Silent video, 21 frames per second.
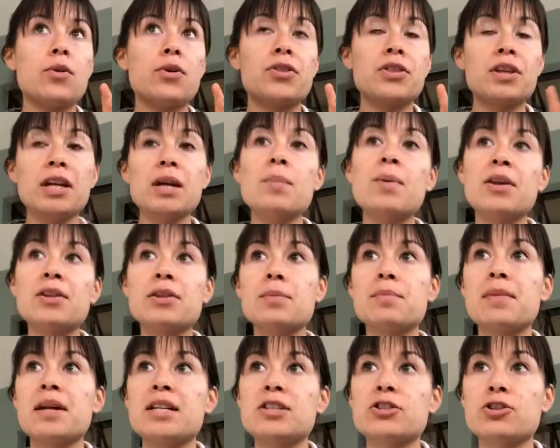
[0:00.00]
Think about
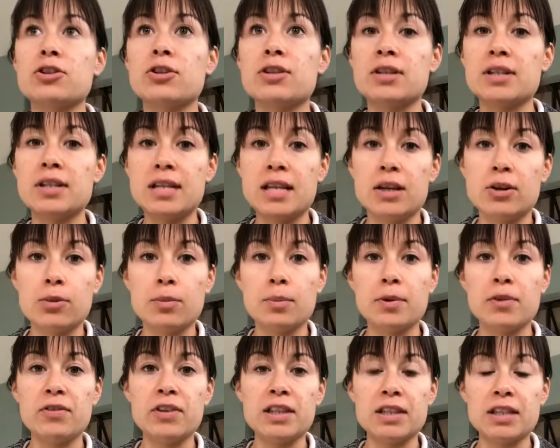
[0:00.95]
the major needle
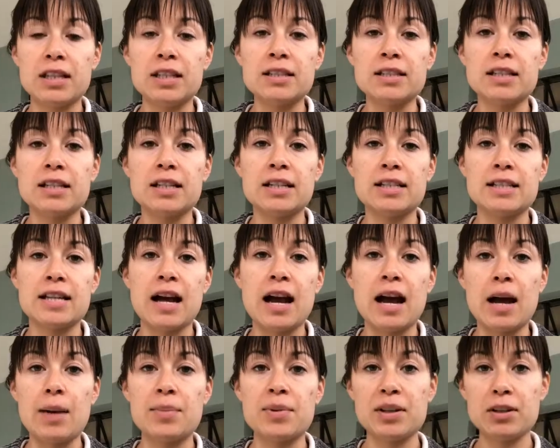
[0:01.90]
moving things that need to
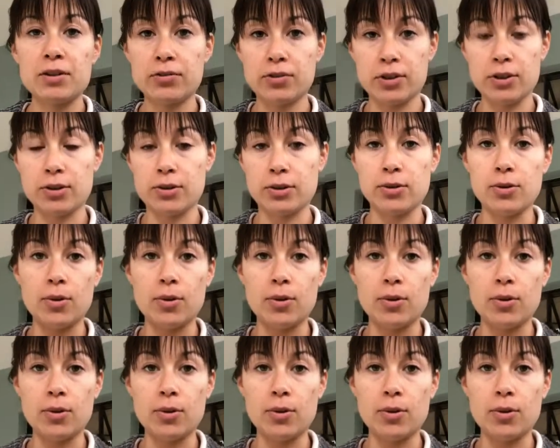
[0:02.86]
happen for your